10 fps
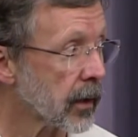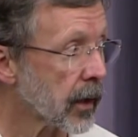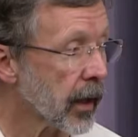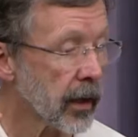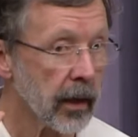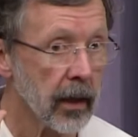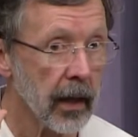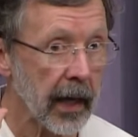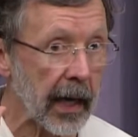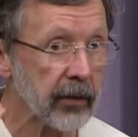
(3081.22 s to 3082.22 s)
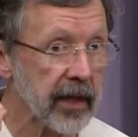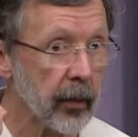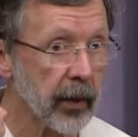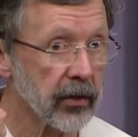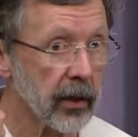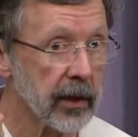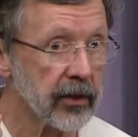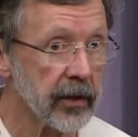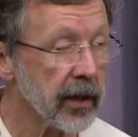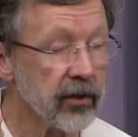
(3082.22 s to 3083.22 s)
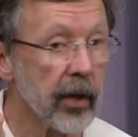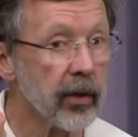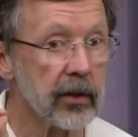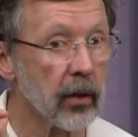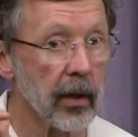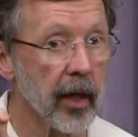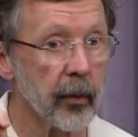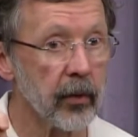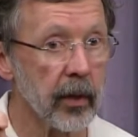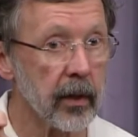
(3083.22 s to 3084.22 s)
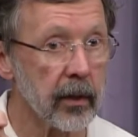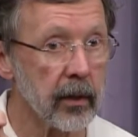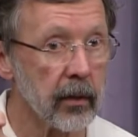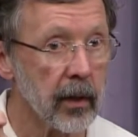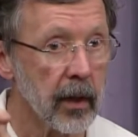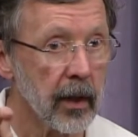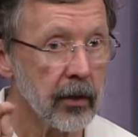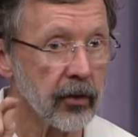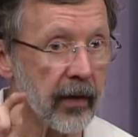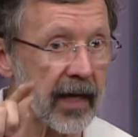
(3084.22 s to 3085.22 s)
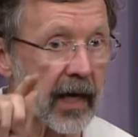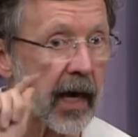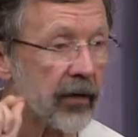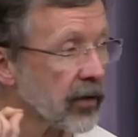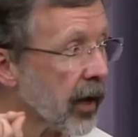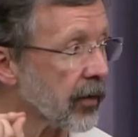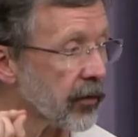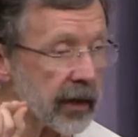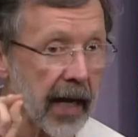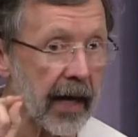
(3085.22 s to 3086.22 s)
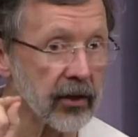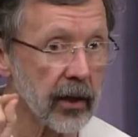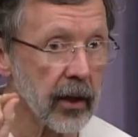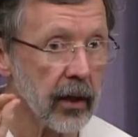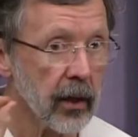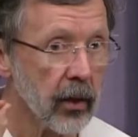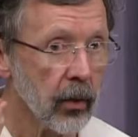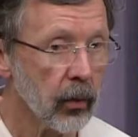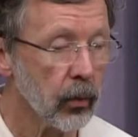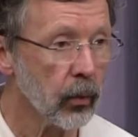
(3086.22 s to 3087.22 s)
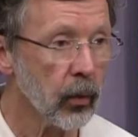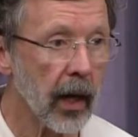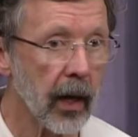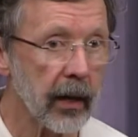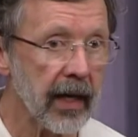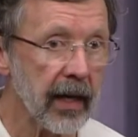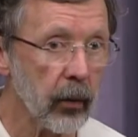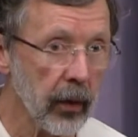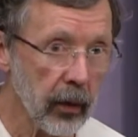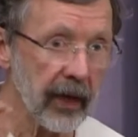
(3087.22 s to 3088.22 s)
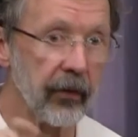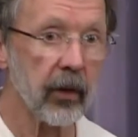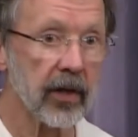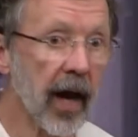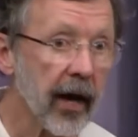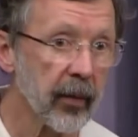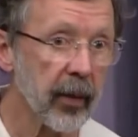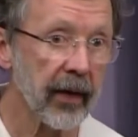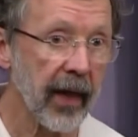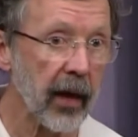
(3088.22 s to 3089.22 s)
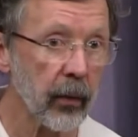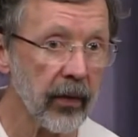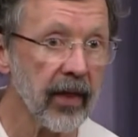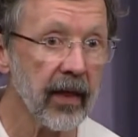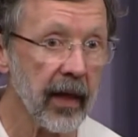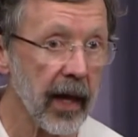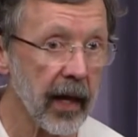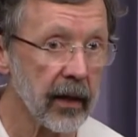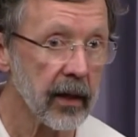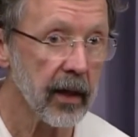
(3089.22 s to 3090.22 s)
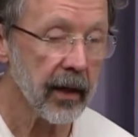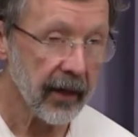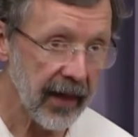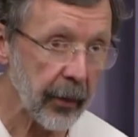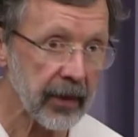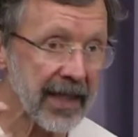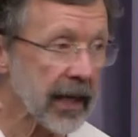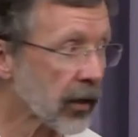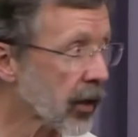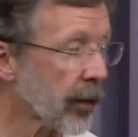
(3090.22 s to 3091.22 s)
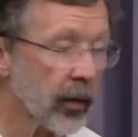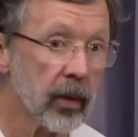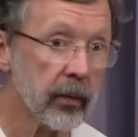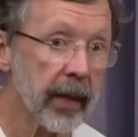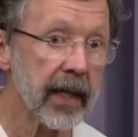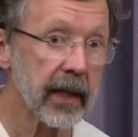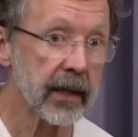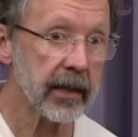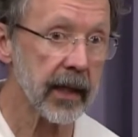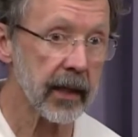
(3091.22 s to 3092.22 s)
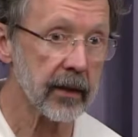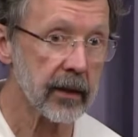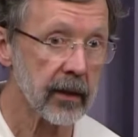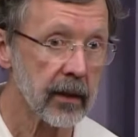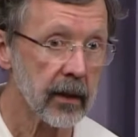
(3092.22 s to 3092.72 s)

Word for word: All right. And I would say in Pixar and Disney is there is no line between the two. So that kind of conflict actually, Uh, if you were to talk about that within that, that particular comment wouldn't make any sense.